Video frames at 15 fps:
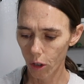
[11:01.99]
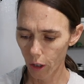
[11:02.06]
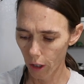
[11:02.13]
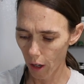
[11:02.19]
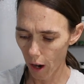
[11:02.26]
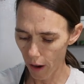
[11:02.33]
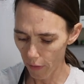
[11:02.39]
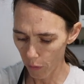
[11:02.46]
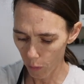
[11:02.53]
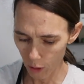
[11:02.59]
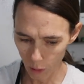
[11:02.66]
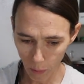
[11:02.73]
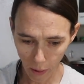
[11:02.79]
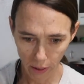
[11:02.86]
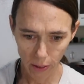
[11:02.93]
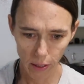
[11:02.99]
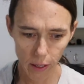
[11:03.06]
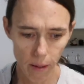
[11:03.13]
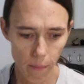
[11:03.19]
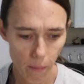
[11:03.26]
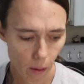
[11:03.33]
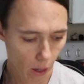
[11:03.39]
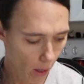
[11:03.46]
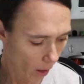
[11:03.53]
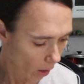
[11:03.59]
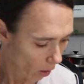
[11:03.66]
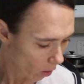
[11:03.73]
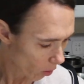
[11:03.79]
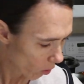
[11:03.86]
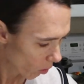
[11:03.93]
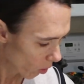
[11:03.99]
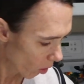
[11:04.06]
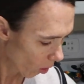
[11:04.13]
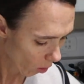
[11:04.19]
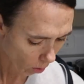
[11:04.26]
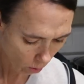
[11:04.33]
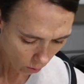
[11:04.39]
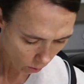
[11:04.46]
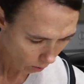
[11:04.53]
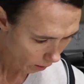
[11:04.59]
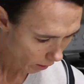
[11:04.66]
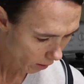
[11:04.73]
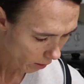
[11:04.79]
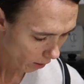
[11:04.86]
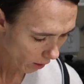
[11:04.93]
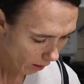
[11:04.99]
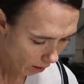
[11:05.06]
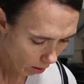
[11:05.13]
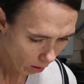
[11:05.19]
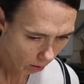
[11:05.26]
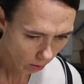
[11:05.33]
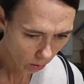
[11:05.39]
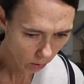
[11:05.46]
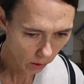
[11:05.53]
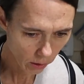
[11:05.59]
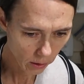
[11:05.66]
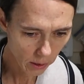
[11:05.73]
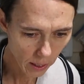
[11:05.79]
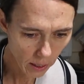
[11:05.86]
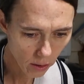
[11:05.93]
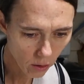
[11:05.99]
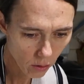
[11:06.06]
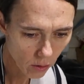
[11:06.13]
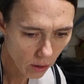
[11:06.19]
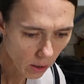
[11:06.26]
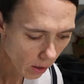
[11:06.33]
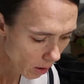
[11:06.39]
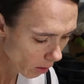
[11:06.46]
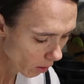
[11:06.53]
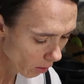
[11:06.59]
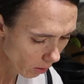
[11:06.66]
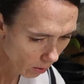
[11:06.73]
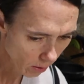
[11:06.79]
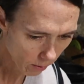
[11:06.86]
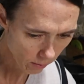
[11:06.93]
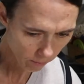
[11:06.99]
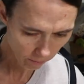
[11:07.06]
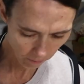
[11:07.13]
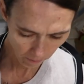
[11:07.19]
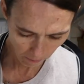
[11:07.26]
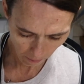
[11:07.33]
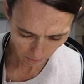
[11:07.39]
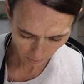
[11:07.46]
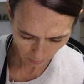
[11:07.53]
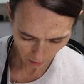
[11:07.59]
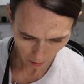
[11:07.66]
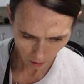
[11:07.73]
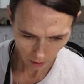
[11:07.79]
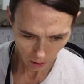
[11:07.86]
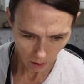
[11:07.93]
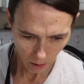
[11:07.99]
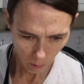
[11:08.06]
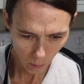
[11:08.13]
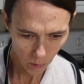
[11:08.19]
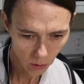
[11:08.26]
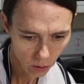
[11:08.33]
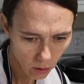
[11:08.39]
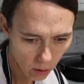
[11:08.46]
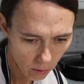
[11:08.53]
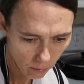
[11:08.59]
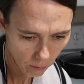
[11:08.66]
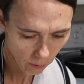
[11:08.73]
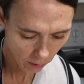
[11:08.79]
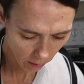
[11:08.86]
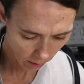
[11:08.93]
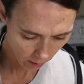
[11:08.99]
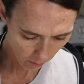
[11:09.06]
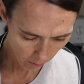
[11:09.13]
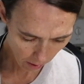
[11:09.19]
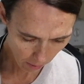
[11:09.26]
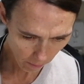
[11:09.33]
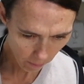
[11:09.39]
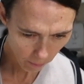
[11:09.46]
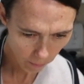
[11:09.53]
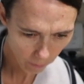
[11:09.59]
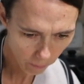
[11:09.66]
turn it off, which mine did. So let's get our little containers here. We'll start filling them up.